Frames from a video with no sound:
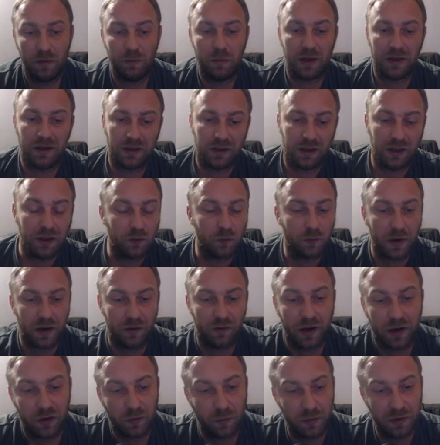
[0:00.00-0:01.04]
But here my
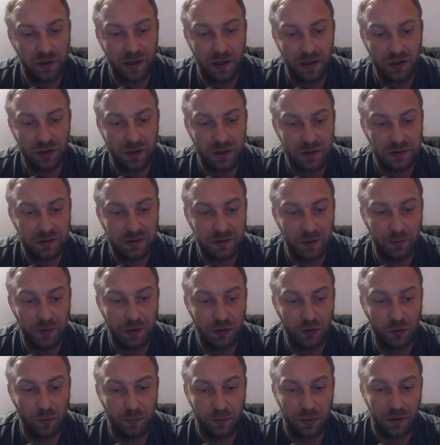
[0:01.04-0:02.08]
recommendation is
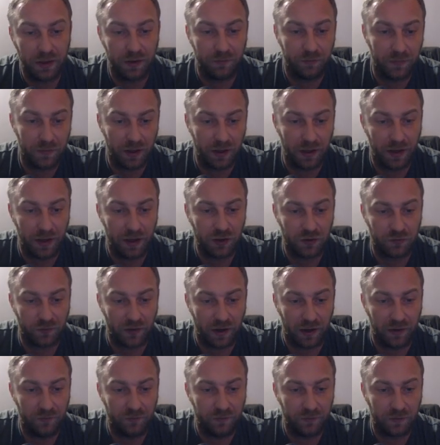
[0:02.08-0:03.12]
simply to play
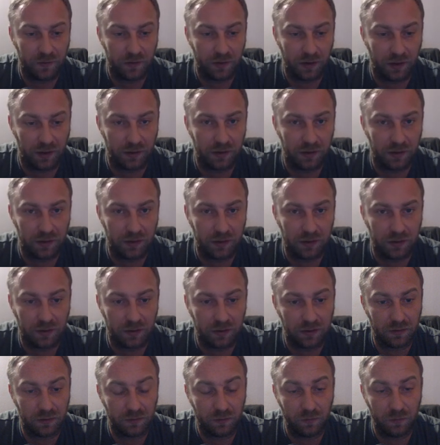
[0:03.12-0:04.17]
h5
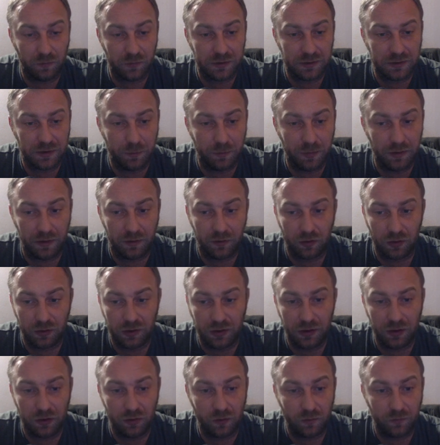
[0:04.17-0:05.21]
and simply
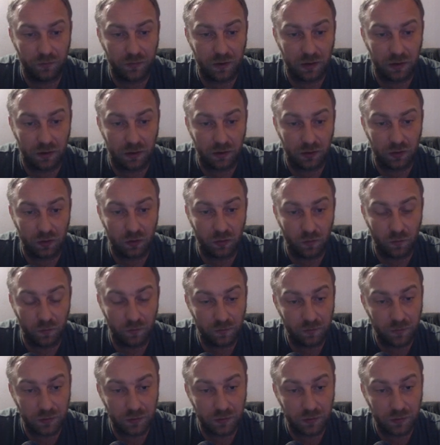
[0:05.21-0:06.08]
continue to